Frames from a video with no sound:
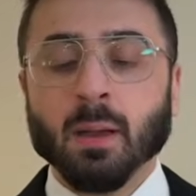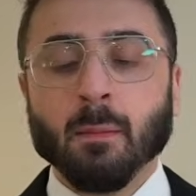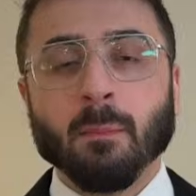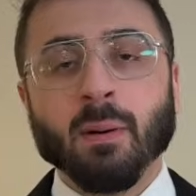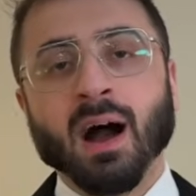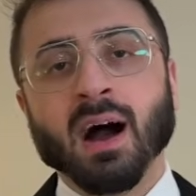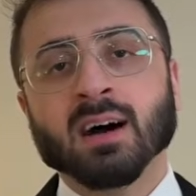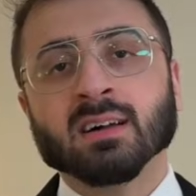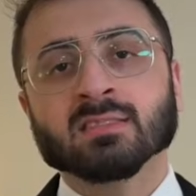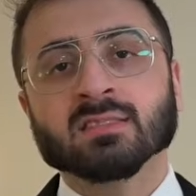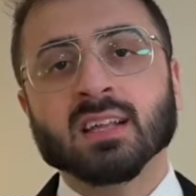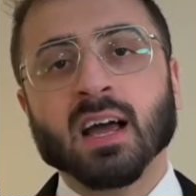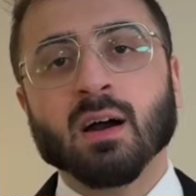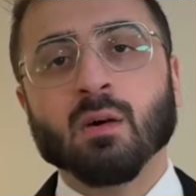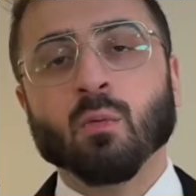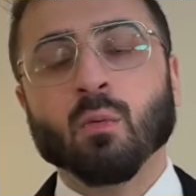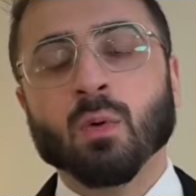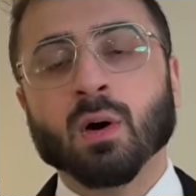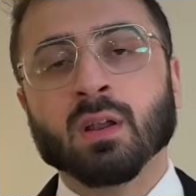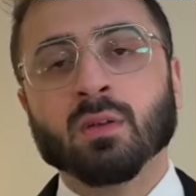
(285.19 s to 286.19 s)
Past that
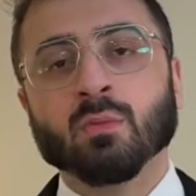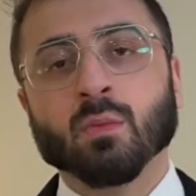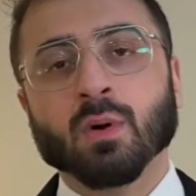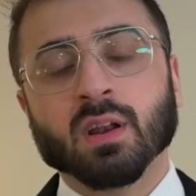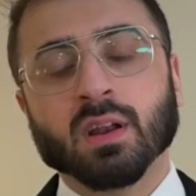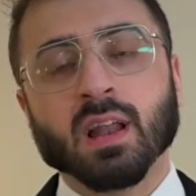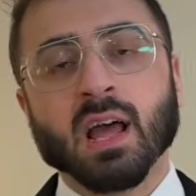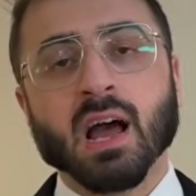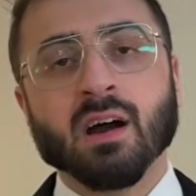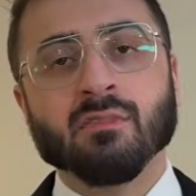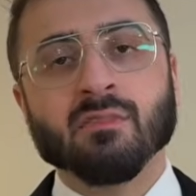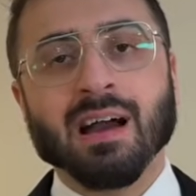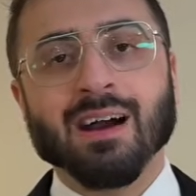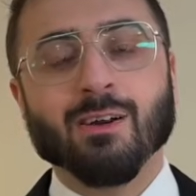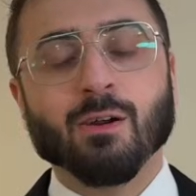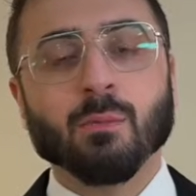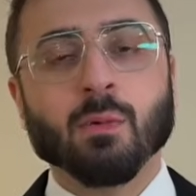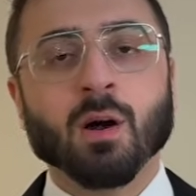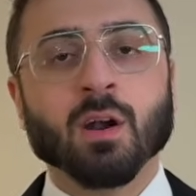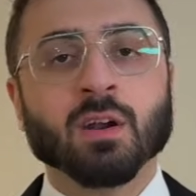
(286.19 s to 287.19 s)
1.5 hour
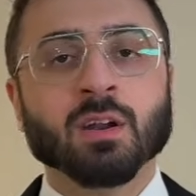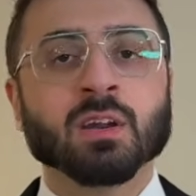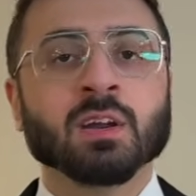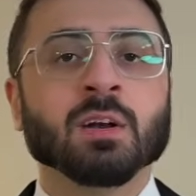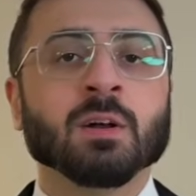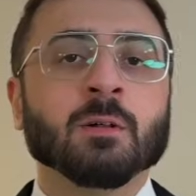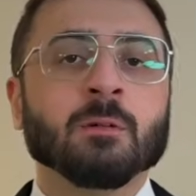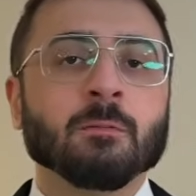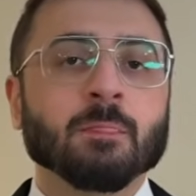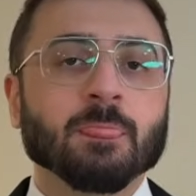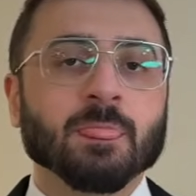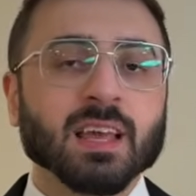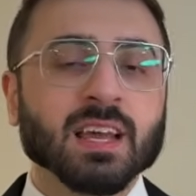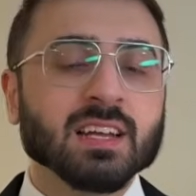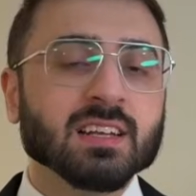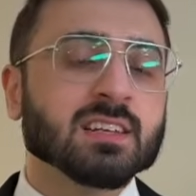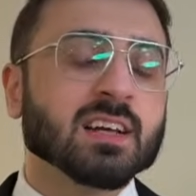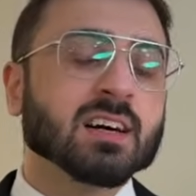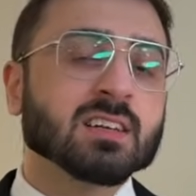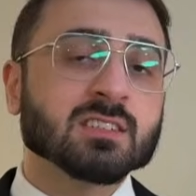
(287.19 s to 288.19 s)
mark,
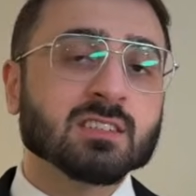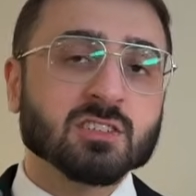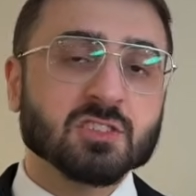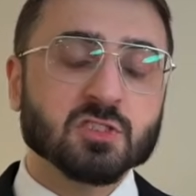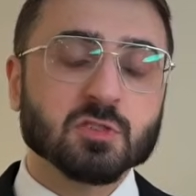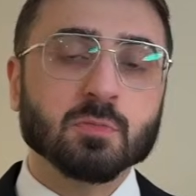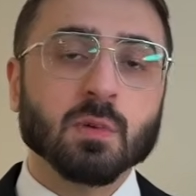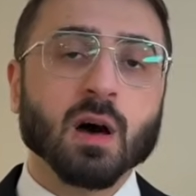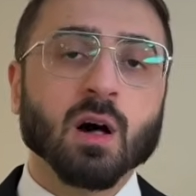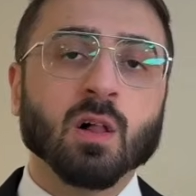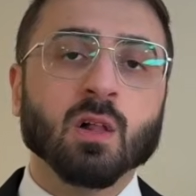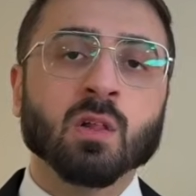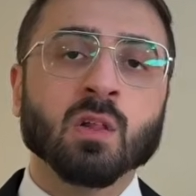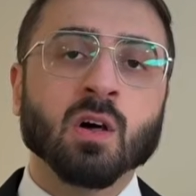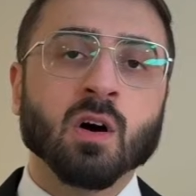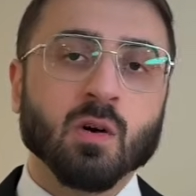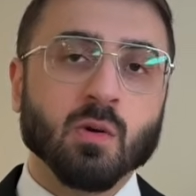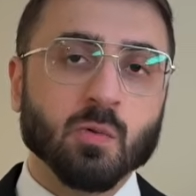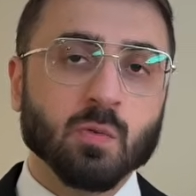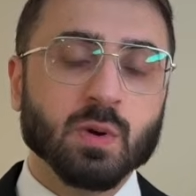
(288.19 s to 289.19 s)
it does smell
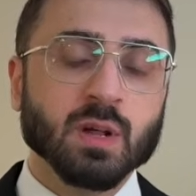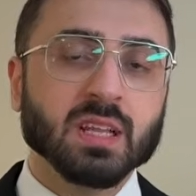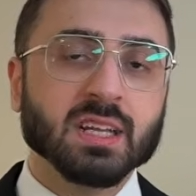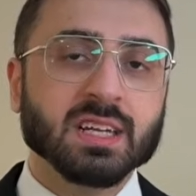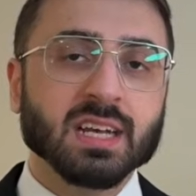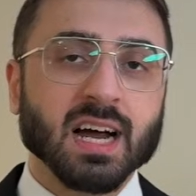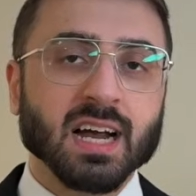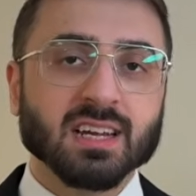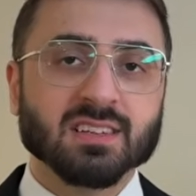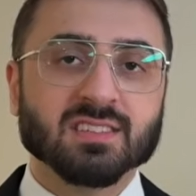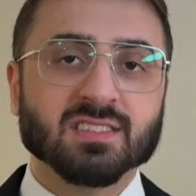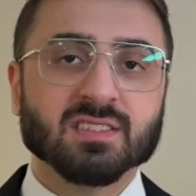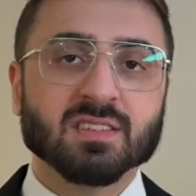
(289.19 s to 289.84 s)
really nice.